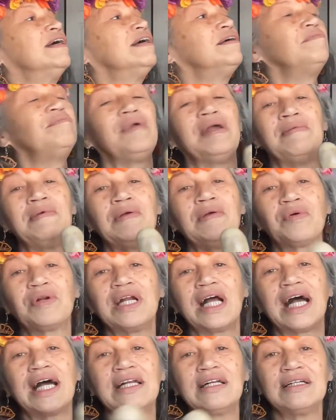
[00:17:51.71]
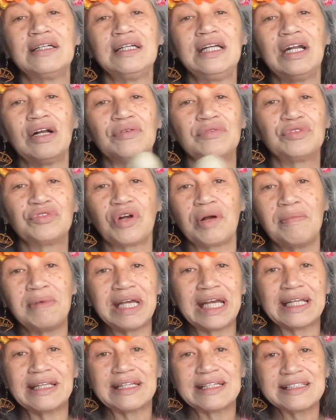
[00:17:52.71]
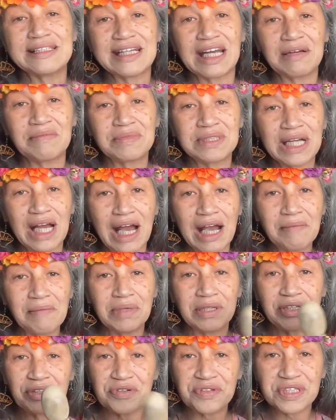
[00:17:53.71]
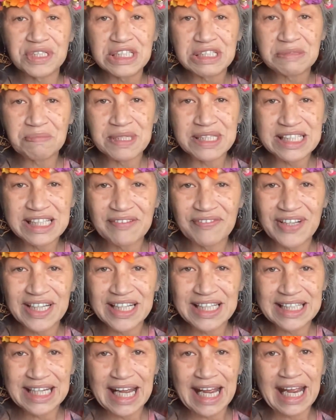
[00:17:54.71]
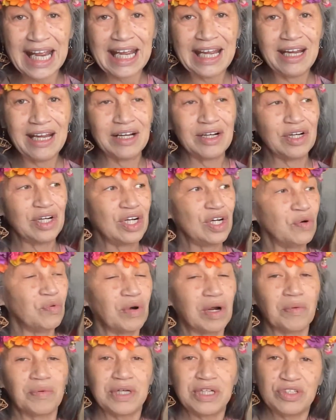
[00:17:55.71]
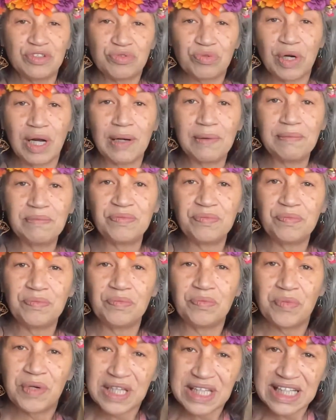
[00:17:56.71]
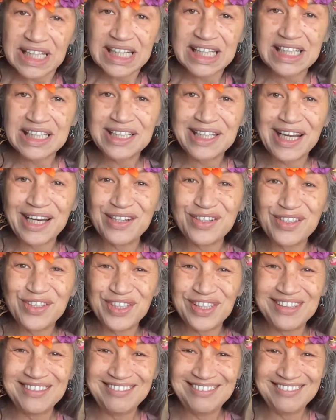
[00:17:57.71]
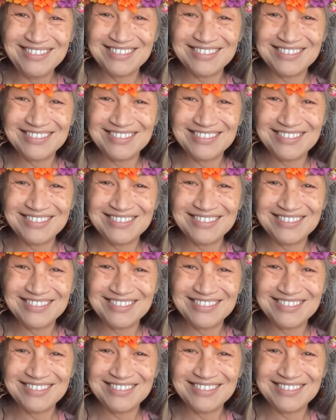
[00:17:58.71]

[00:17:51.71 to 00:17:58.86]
maybe we're not, drumming at the same time, but there's a specific day where we drum with an intention,